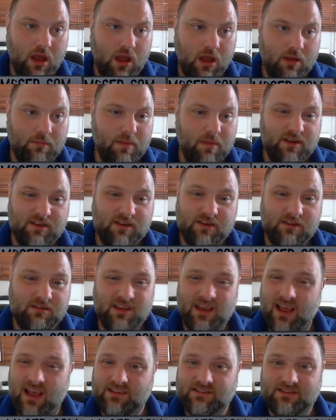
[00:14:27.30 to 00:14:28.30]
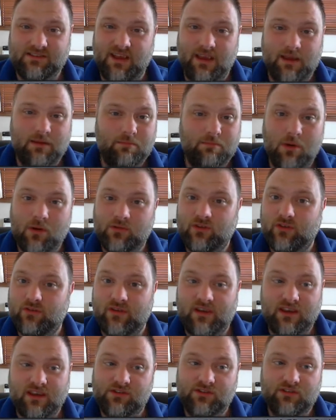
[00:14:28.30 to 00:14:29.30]
Menus, as I say, most of
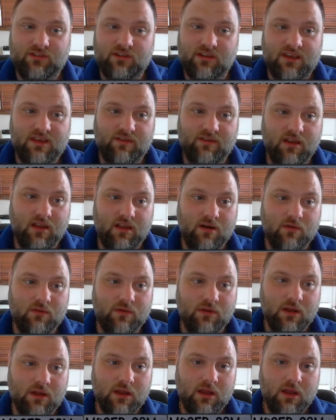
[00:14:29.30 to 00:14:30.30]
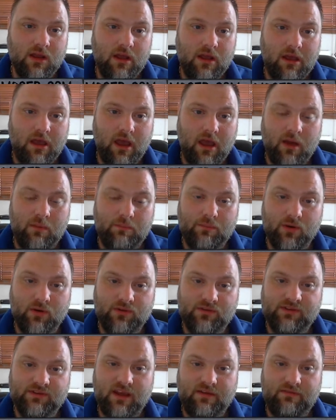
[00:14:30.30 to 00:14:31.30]
it you just leave alone.
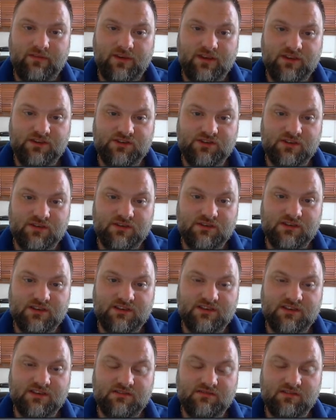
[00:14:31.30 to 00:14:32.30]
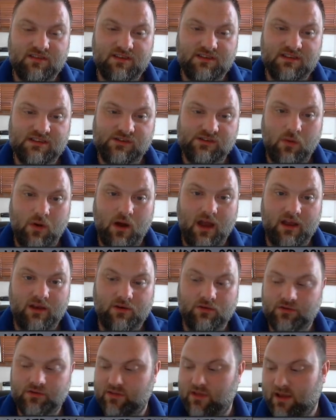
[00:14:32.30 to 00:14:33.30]
Button definitions. This is quite a
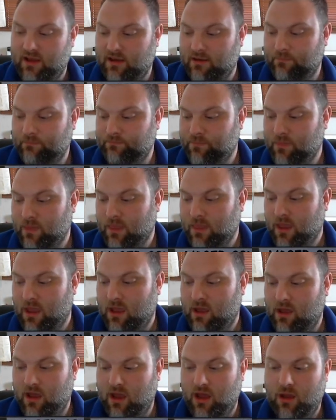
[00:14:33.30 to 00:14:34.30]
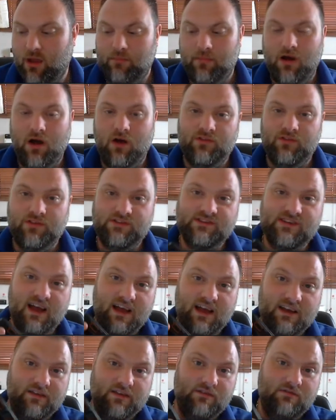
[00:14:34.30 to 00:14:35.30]
good thing. On the
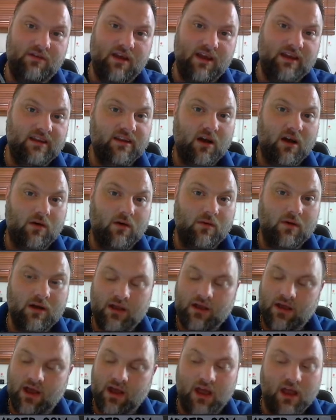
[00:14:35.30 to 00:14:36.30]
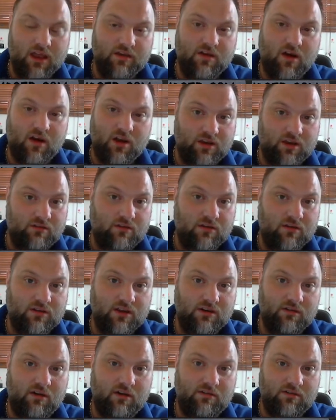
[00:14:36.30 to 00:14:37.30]
side of the radio, you've got
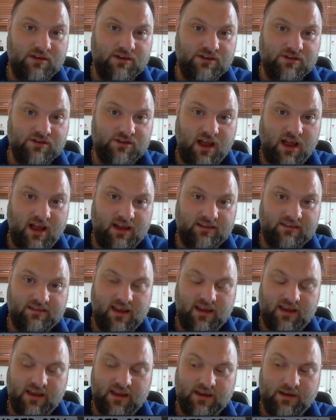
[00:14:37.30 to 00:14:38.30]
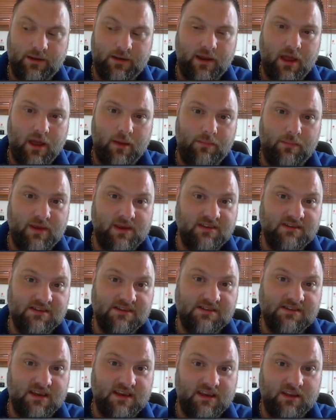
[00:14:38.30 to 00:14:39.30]
your orange accented
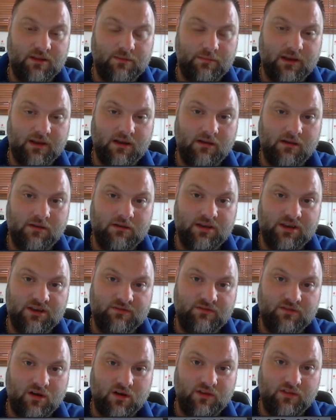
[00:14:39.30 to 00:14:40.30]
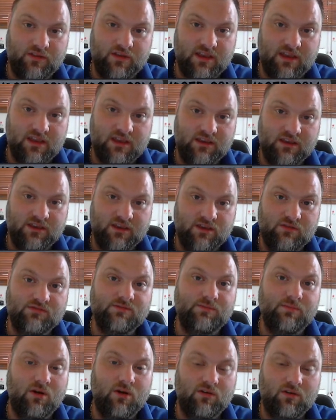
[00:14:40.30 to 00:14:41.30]
PTT in the middle, and you've got the
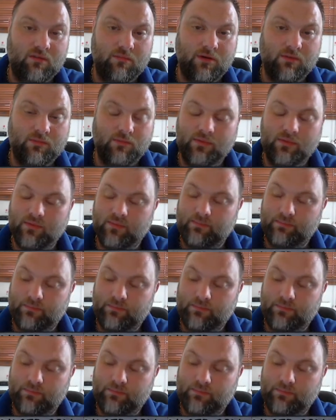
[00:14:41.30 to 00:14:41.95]
user programmable